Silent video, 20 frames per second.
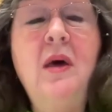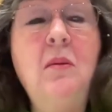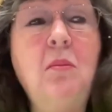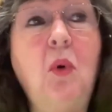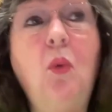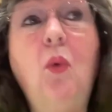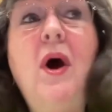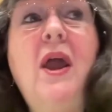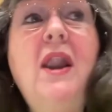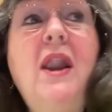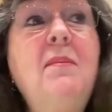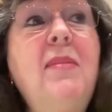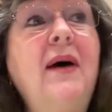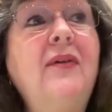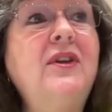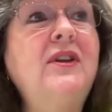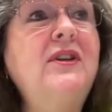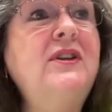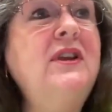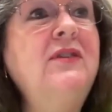but what
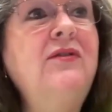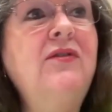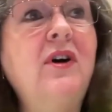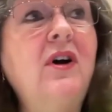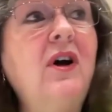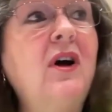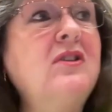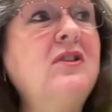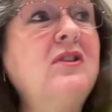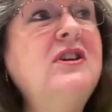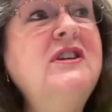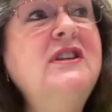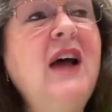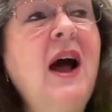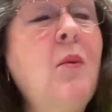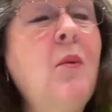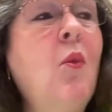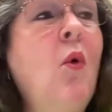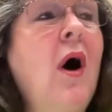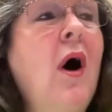about the difficulties
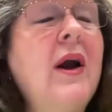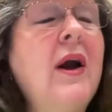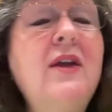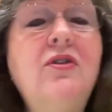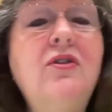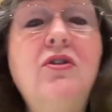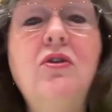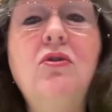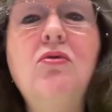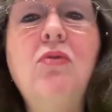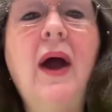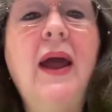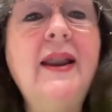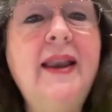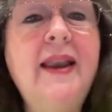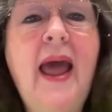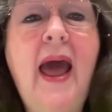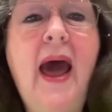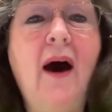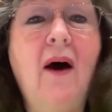I'm walking through right
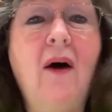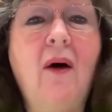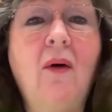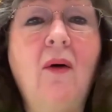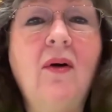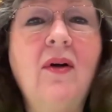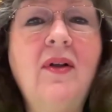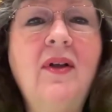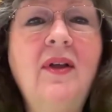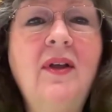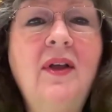now?